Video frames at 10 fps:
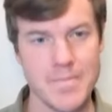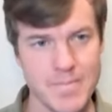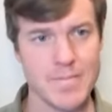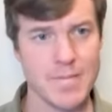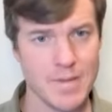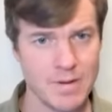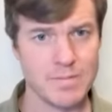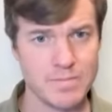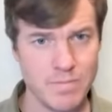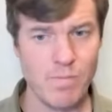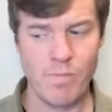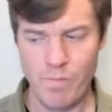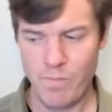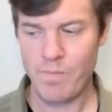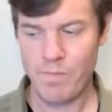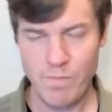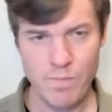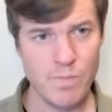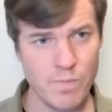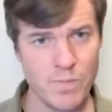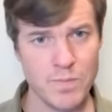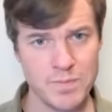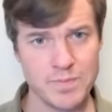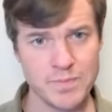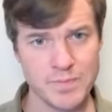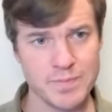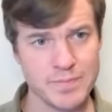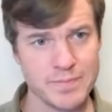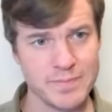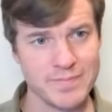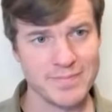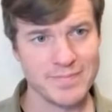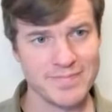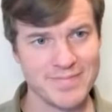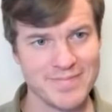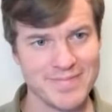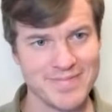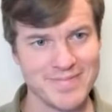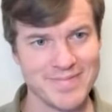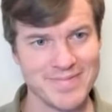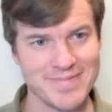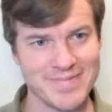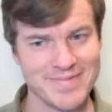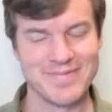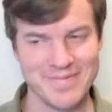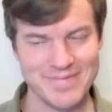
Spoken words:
This person isn't speaking.